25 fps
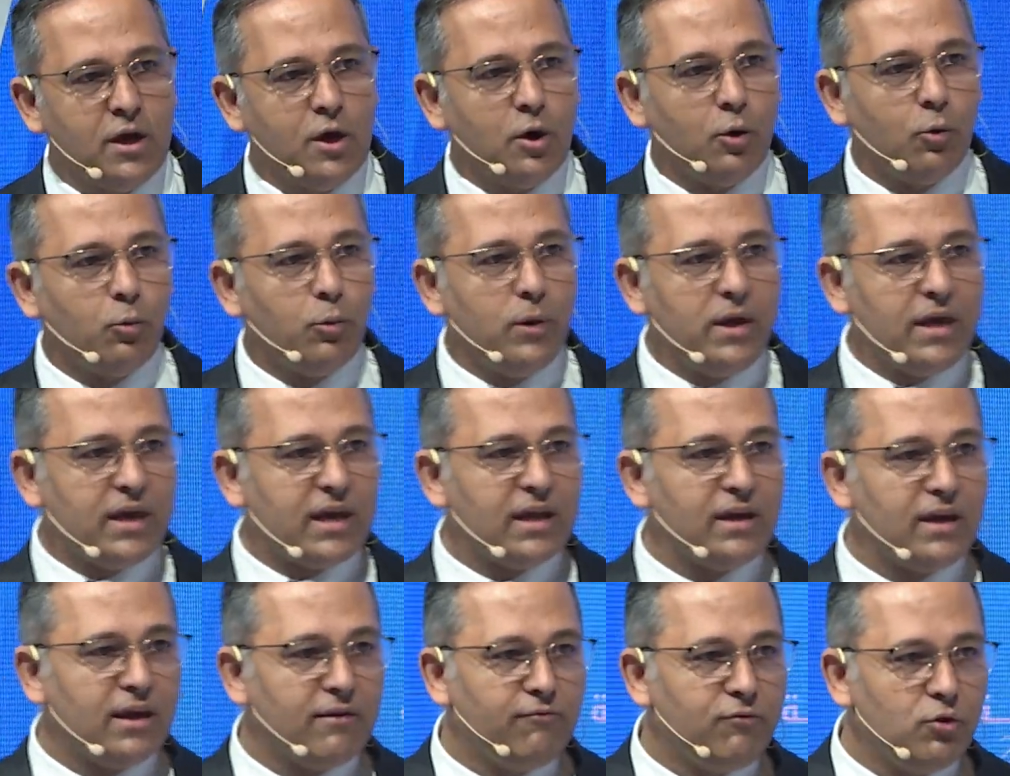We
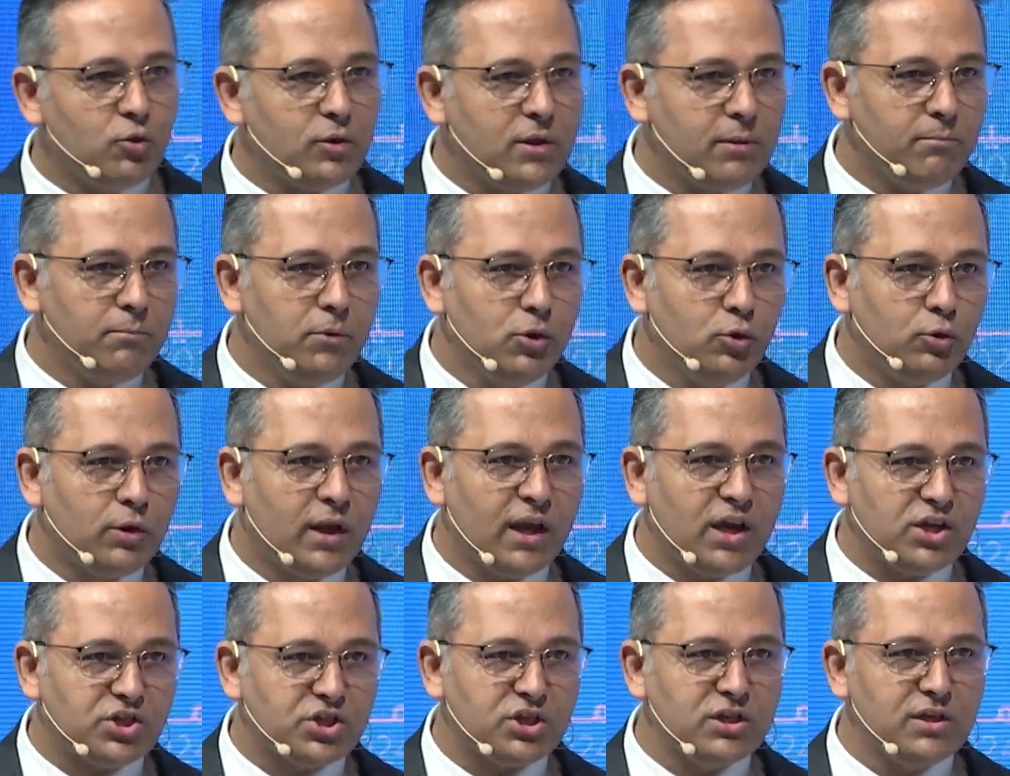can give you the
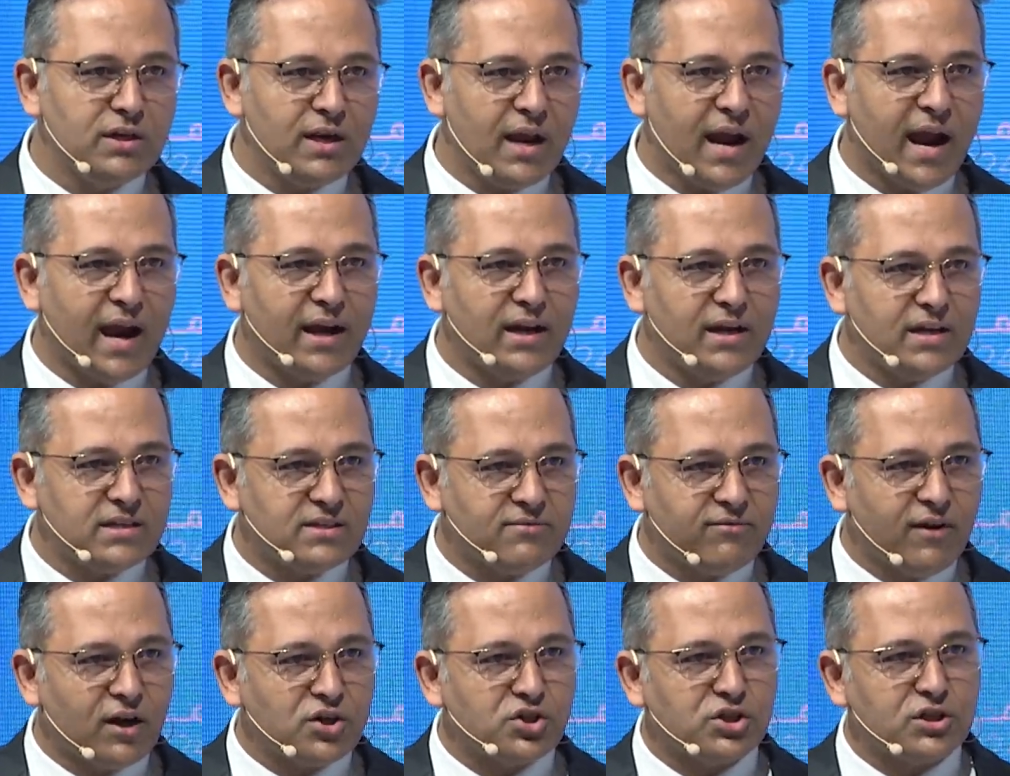mutation and
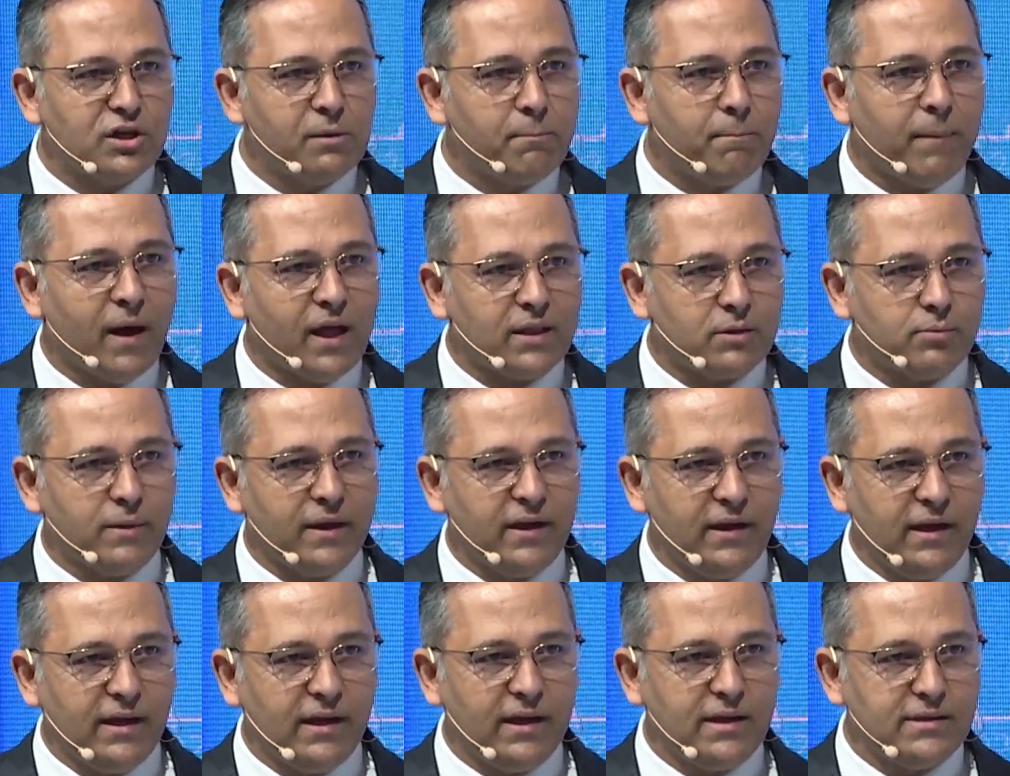dysfunctional pathway
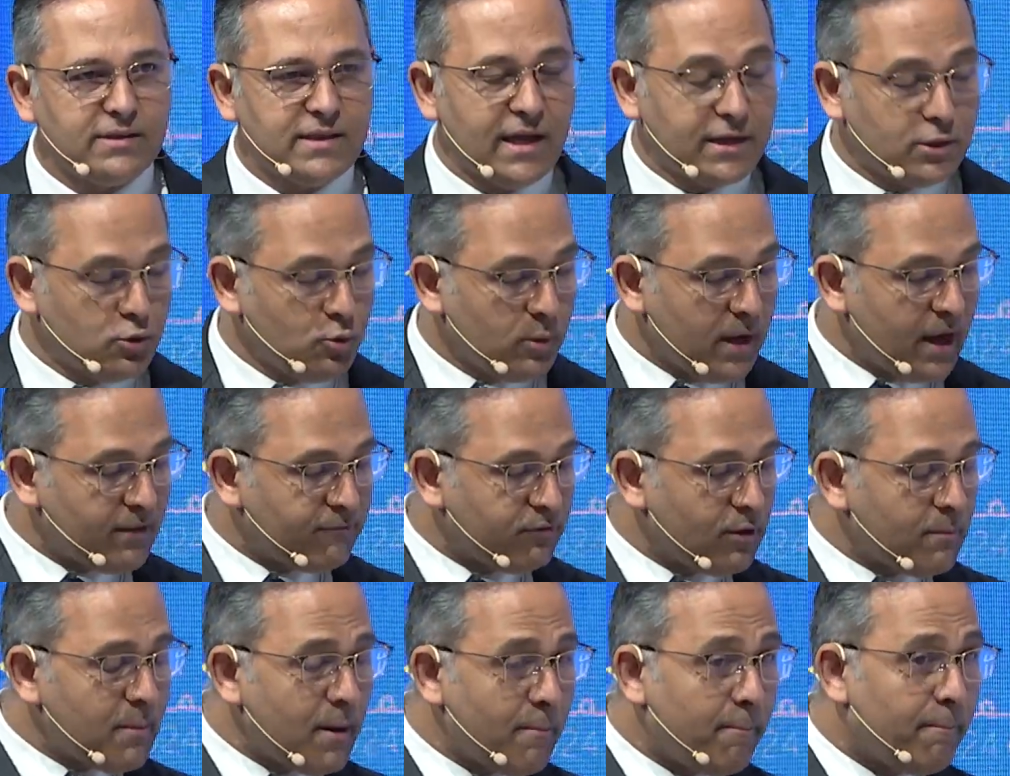readings that you get
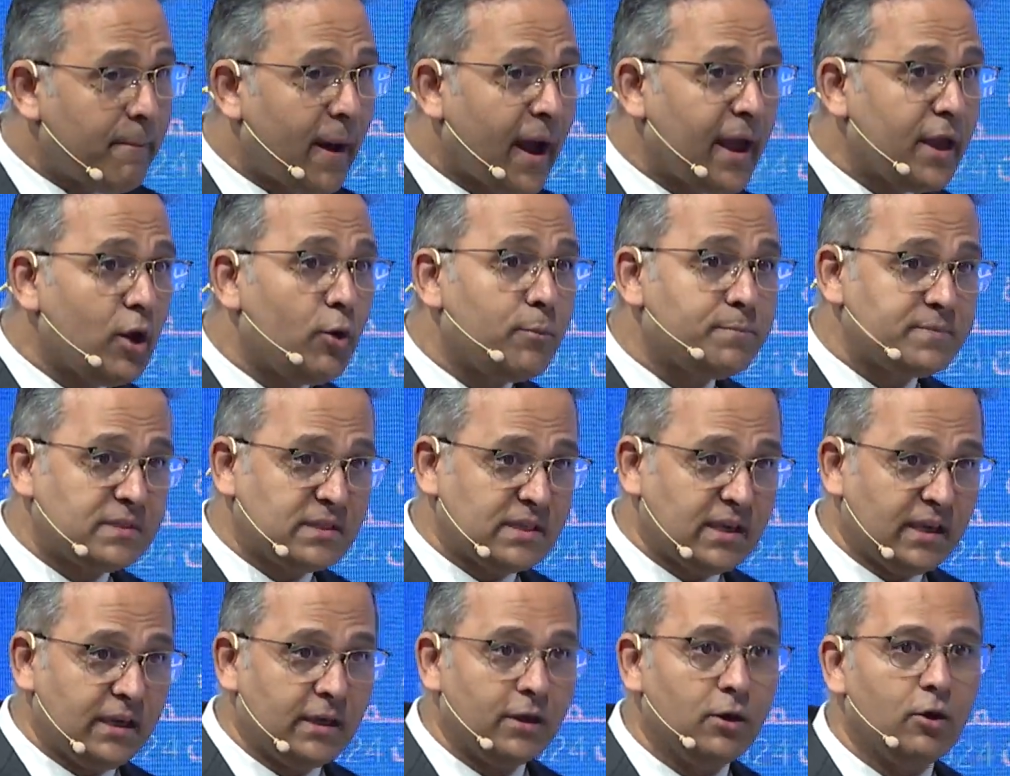from a
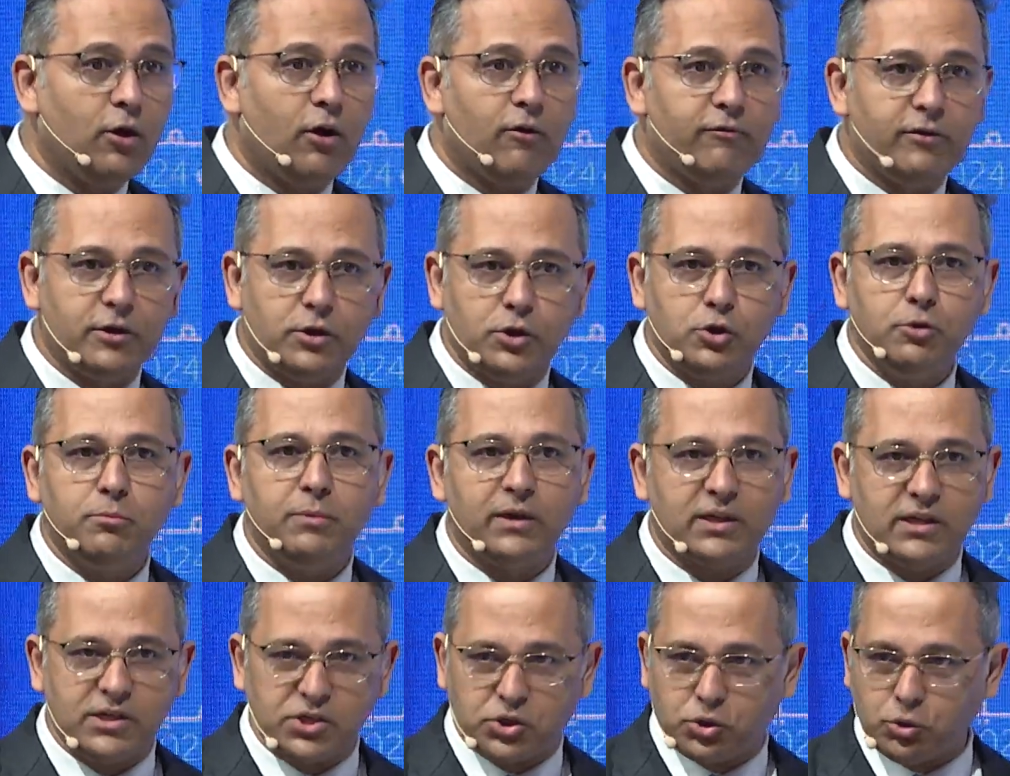biopsy of a tumor
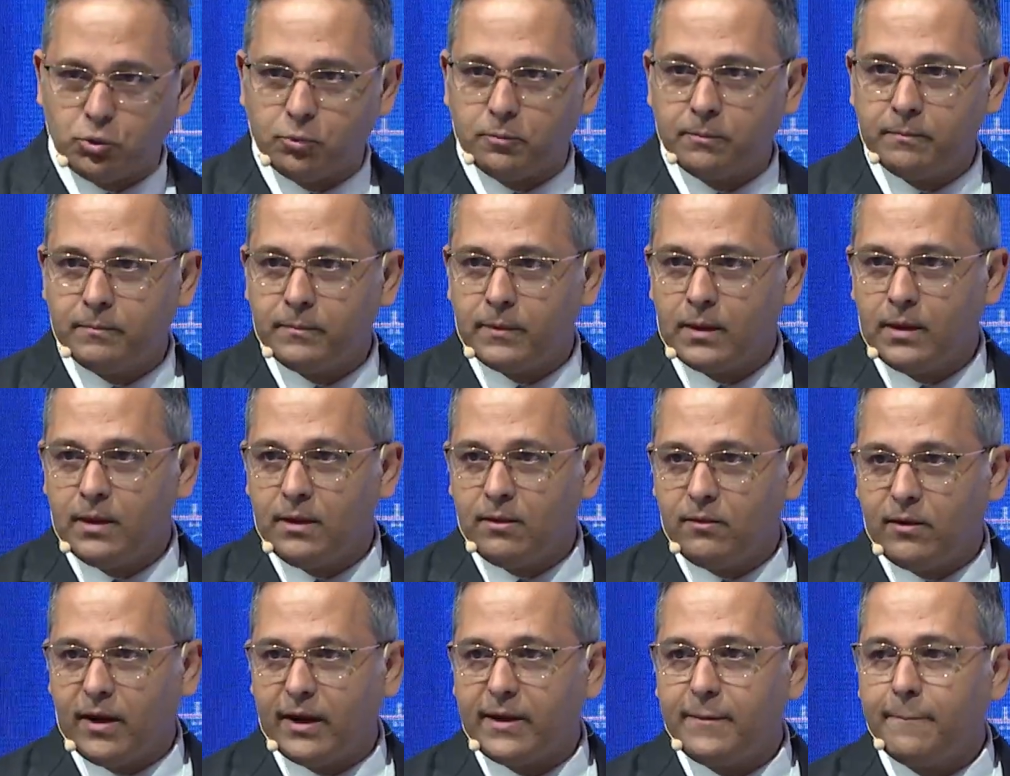tissue,
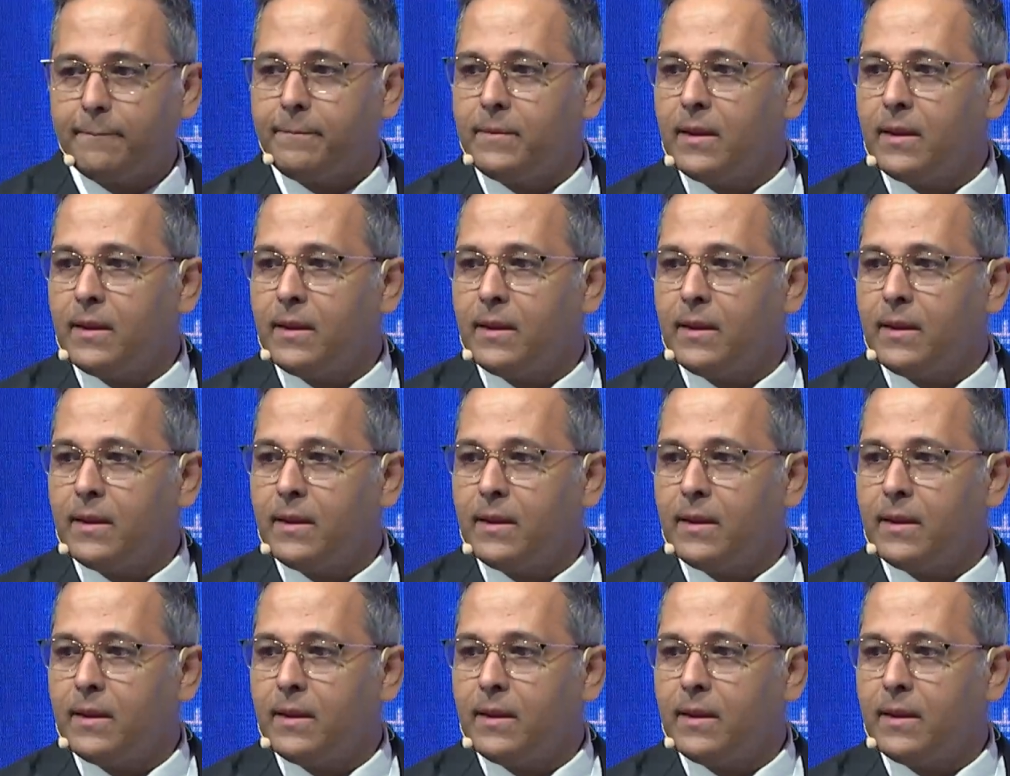right?